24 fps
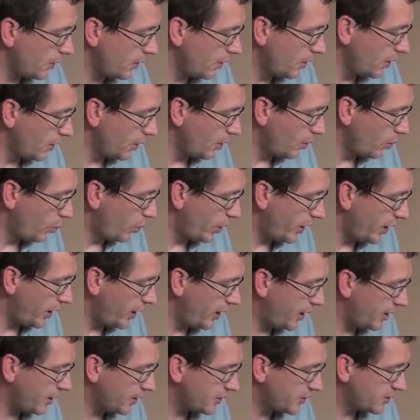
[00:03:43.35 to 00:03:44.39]
we
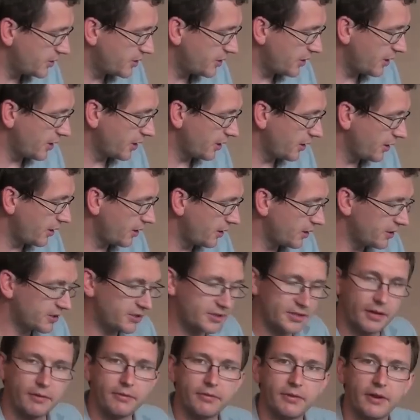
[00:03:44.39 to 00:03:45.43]
still
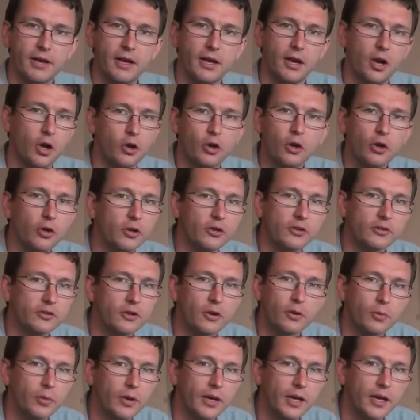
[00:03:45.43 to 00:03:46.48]
suffer on earth, don't
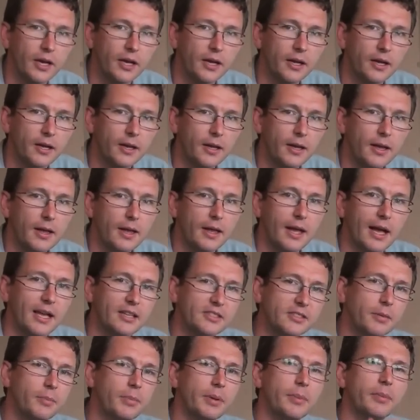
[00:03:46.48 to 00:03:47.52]
we? And some
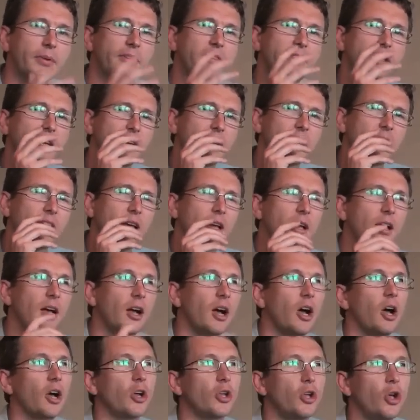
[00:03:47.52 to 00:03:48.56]
people think, oh,
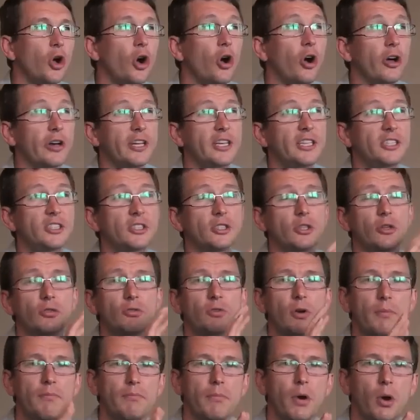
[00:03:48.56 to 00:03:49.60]
God, he's so
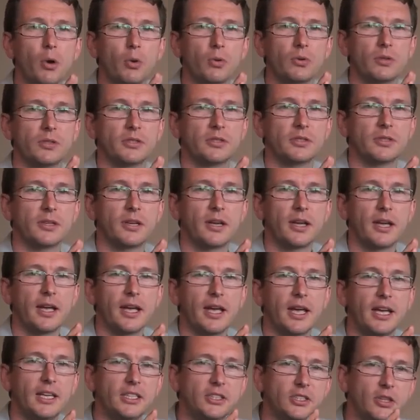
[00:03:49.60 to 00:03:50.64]
remote. He's
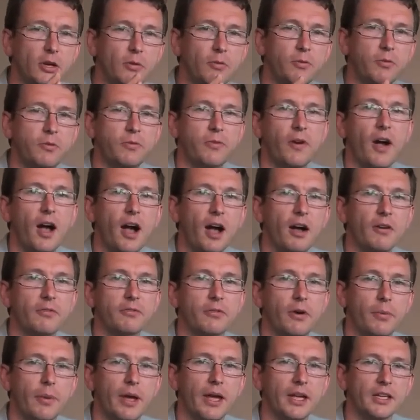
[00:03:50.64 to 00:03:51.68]
so far from
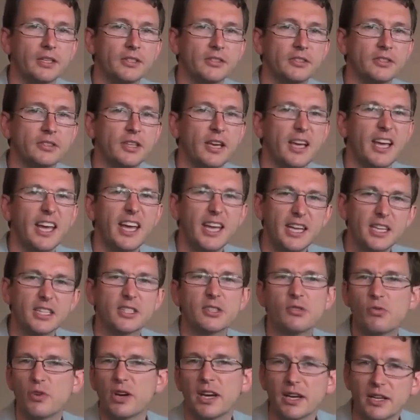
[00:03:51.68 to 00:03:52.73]
us. He doesn't
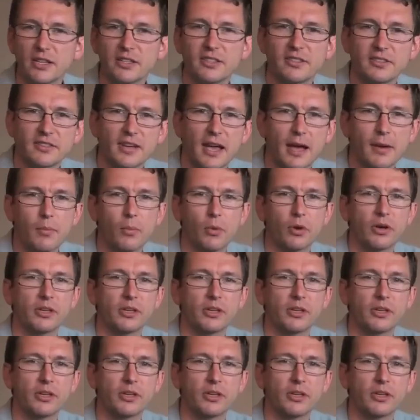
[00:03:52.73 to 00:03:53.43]
really understand what it's